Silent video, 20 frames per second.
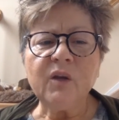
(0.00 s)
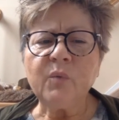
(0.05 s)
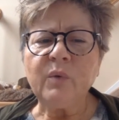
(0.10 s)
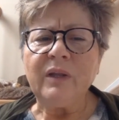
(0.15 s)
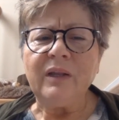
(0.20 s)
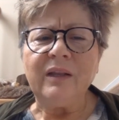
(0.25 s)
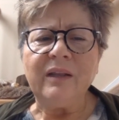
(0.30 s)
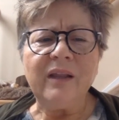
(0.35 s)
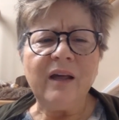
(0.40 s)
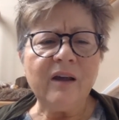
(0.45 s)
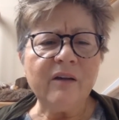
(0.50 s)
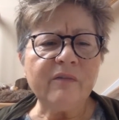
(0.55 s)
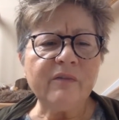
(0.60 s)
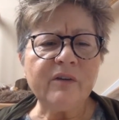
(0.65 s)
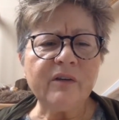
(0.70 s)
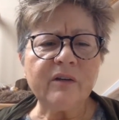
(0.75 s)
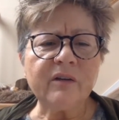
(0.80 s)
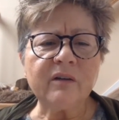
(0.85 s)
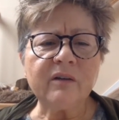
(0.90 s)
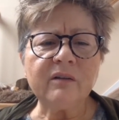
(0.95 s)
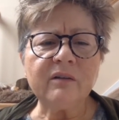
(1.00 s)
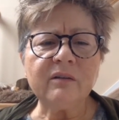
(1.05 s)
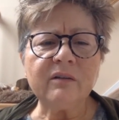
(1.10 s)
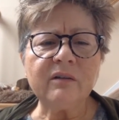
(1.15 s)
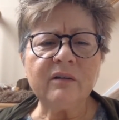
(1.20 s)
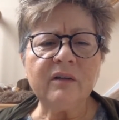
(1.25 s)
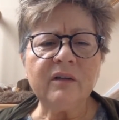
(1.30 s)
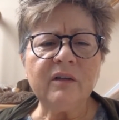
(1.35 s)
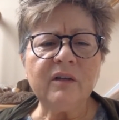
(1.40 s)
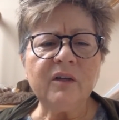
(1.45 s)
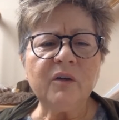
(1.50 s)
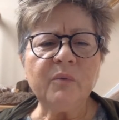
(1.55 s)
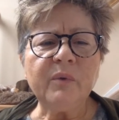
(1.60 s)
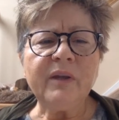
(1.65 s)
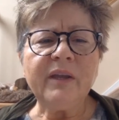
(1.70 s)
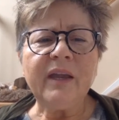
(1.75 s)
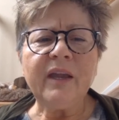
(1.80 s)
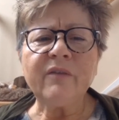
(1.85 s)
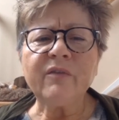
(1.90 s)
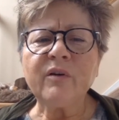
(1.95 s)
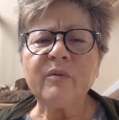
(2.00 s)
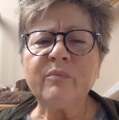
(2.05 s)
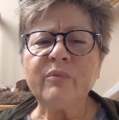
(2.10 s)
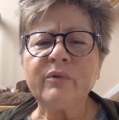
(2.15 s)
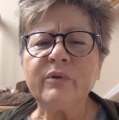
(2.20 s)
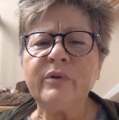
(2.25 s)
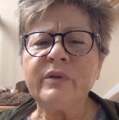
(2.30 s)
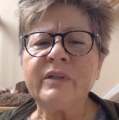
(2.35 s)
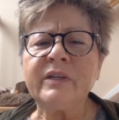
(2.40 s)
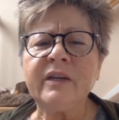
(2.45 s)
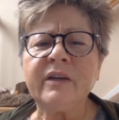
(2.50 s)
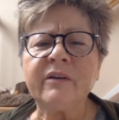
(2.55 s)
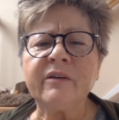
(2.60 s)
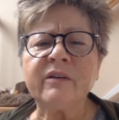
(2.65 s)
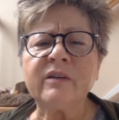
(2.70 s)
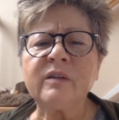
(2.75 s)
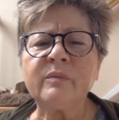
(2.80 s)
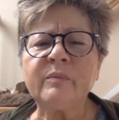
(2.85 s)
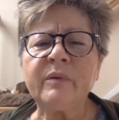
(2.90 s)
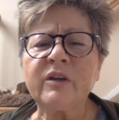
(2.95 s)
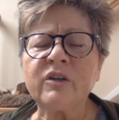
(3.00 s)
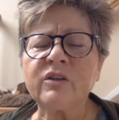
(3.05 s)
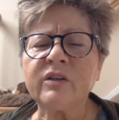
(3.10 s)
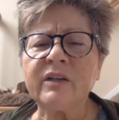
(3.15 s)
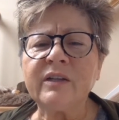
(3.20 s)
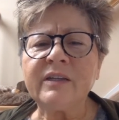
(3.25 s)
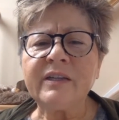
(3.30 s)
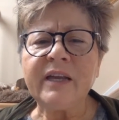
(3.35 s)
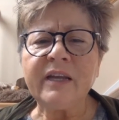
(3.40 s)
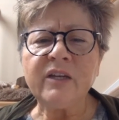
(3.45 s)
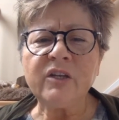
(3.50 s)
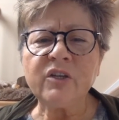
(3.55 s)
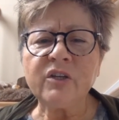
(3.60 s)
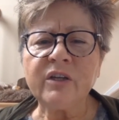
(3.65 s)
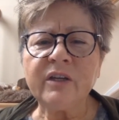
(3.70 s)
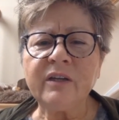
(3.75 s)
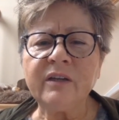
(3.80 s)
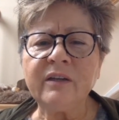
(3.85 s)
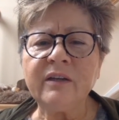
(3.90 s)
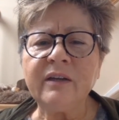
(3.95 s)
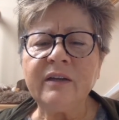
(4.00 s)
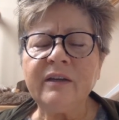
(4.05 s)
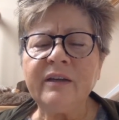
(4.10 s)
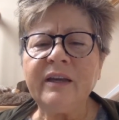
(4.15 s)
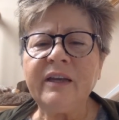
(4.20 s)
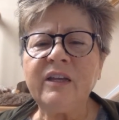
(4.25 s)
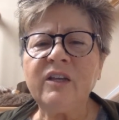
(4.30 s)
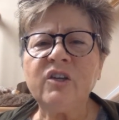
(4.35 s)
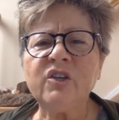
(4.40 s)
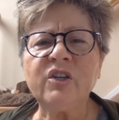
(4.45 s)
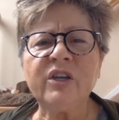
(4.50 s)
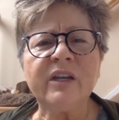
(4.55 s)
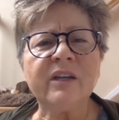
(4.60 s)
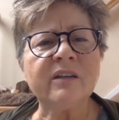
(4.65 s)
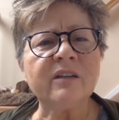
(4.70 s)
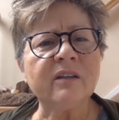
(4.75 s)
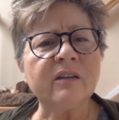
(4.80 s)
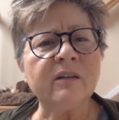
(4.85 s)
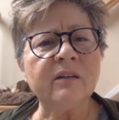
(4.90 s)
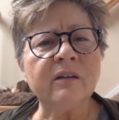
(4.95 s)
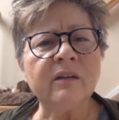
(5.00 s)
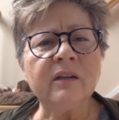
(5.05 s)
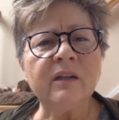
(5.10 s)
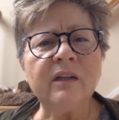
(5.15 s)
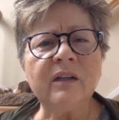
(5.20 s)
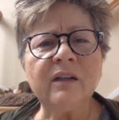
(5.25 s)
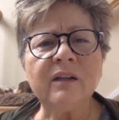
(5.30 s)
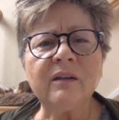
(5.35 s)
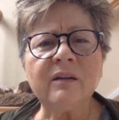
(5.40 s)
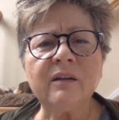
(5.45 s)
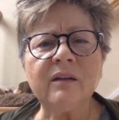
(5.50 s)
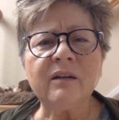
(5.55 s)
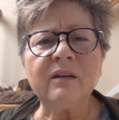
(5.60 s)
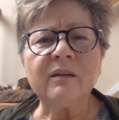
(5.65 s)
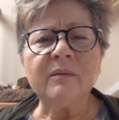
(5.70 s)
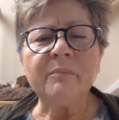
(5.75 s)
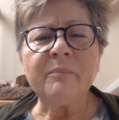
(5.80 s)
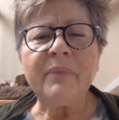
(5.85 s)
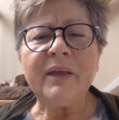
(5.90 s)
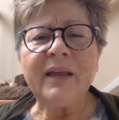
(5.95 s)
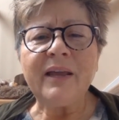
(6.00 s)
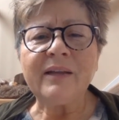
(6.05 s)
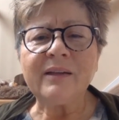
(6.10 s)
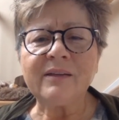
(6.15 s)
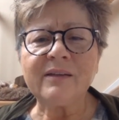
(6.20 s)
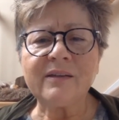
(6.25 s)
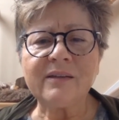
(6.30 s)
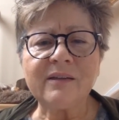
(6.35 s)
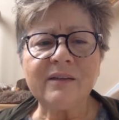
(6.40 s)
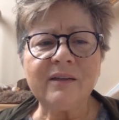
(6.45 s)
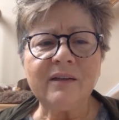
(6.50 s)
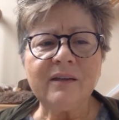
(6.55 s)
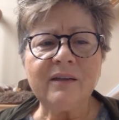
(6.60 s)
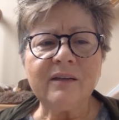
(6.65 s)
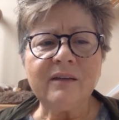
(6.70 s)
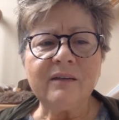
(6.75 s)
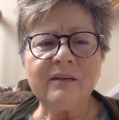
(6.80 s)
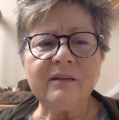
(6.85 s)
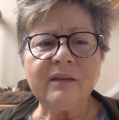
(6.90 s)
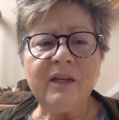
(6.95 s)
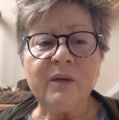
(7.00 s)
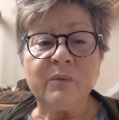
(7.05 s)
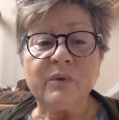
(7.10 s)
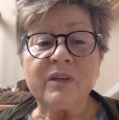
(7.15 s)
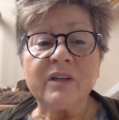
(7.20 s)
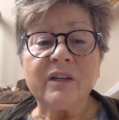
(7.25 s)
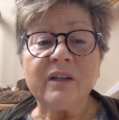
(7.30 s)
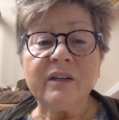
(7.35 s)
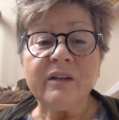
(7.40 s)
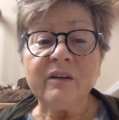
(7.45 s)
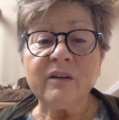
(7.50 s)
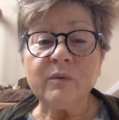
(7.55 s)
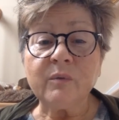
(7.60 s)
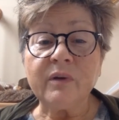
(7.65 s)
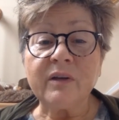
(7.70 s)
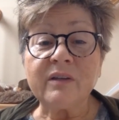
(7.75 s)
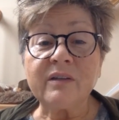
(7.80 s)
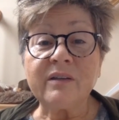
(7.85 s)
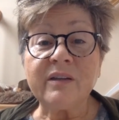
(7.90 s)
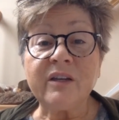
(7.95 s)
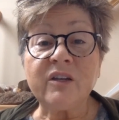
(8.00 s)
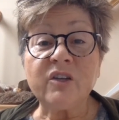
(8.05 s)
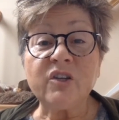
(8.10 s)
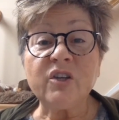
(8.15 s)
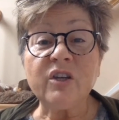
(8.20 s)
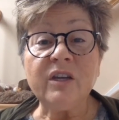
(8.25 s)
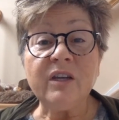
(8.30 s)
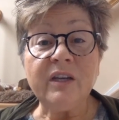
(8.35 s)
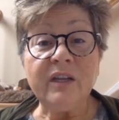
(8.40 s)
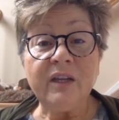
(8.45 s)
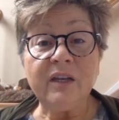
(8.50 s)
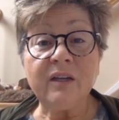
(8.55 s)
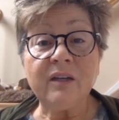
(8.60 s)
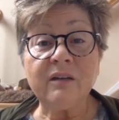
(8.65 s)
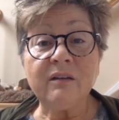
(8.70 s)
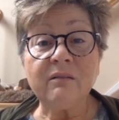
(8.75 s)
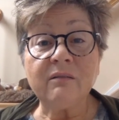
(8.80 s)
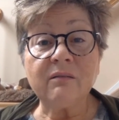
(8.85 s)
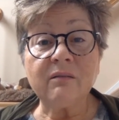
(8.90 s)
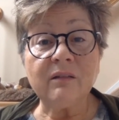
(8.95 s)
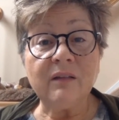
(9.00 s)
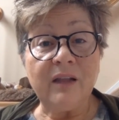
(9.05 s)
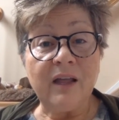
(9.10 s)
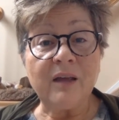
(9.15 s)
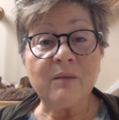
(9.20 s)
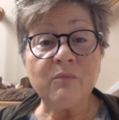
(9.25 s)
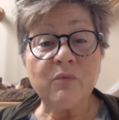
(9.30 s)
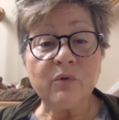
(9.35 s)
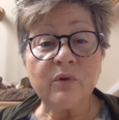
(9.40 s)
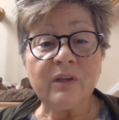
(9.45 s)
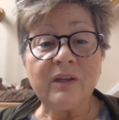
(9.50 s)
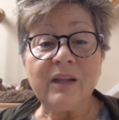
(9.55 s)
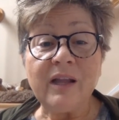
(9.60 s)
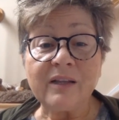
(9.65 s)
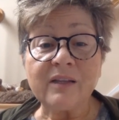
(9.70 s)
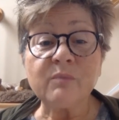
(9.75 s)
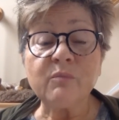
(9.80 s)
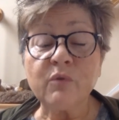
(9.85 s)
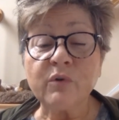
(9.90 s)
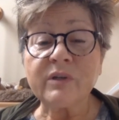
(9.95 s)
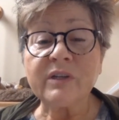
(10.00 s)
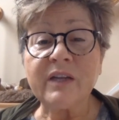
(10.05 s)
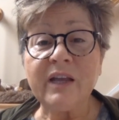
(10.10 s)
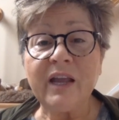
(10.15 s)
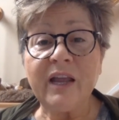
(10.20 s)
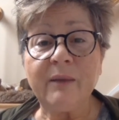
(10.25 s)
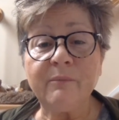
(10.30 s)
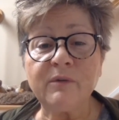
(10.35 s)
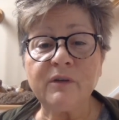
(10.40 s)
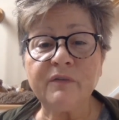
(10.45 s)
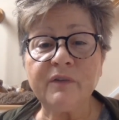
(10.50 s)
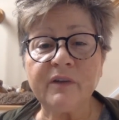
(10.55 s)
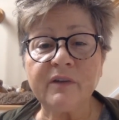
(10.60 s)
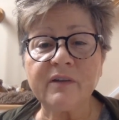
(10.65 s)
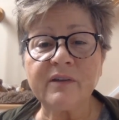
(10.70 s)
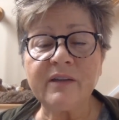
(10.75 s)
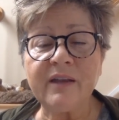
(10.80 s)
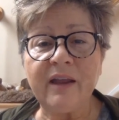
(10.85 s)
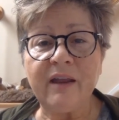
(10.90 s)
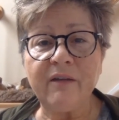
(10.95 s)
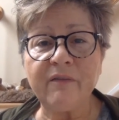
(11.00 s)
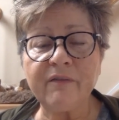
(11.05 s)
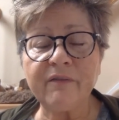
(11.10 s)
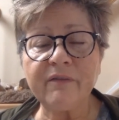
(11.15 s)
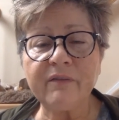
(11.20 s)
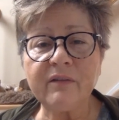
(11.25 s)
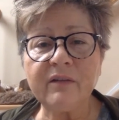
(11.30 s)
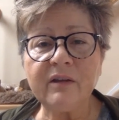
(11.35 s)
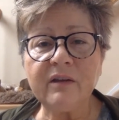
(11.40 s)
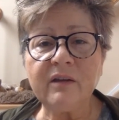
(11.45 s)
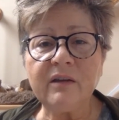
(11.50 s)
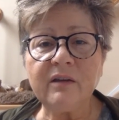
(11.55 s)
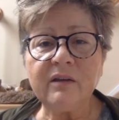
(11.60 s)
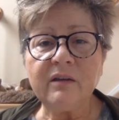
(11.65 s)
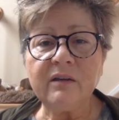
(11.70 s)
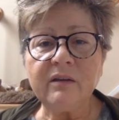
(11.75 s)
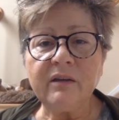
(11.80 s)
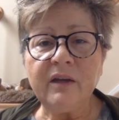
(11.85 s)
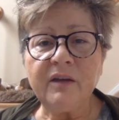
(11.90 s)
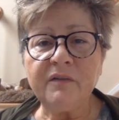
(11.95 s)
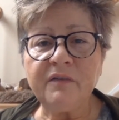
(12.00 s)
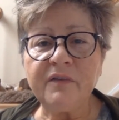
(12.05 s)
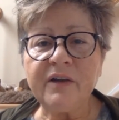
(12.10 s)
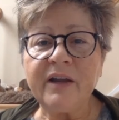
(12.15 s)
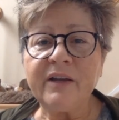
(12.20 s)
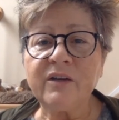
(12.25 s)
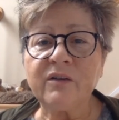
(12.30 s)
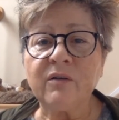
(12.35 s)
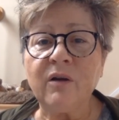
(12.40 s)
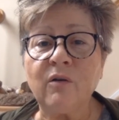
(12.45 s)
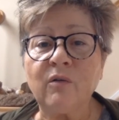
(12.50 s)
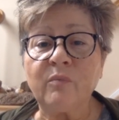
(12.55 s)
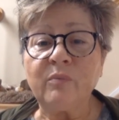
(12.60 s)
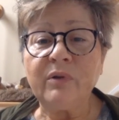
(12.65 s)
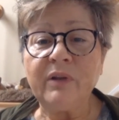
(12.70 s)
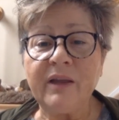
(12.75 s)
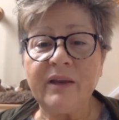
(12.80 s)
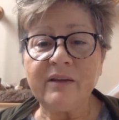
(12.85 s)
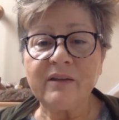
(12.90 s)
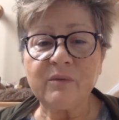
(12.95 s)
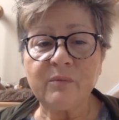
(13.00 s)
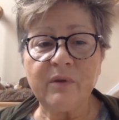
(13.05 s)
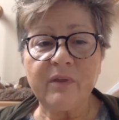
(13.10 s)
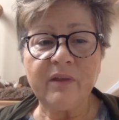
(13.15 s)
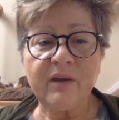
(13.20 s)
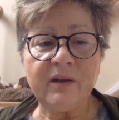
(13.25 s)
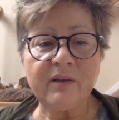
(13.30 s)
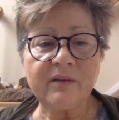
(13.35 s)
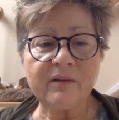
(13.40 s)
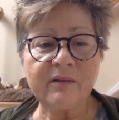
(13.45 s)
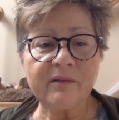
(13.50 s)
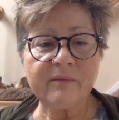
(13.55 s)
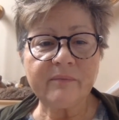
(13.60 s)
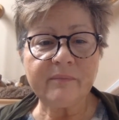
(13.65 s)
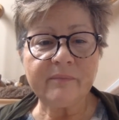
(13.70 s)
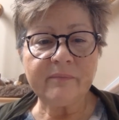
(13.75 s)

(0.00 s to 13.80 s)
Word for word: We loved her. We gave her bruised ears special attention and gentle pets. It was clear to us that she needed lot more, lots more time to feel safe and find her own place with us.